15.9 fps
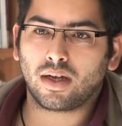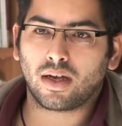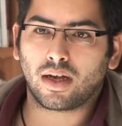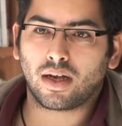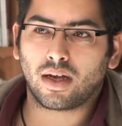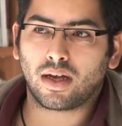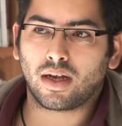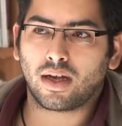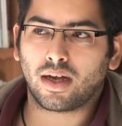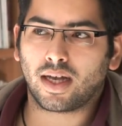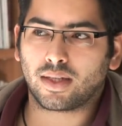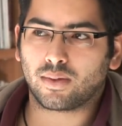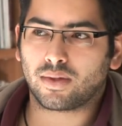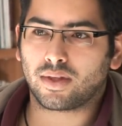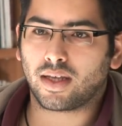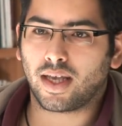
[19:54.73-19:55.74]

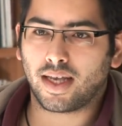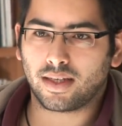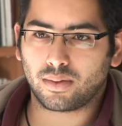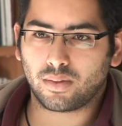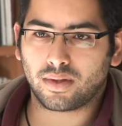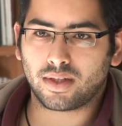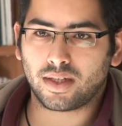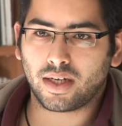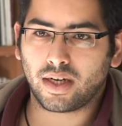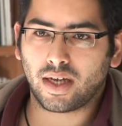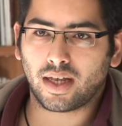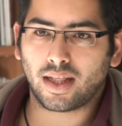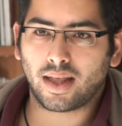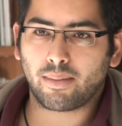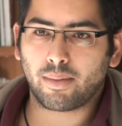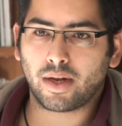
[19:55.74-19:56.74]
as was the case with Syria
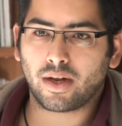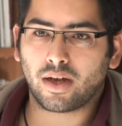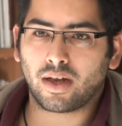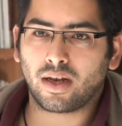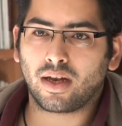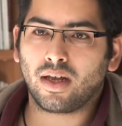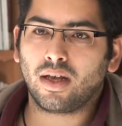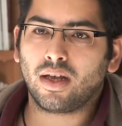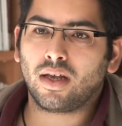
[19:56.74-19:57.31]
and Lebanon.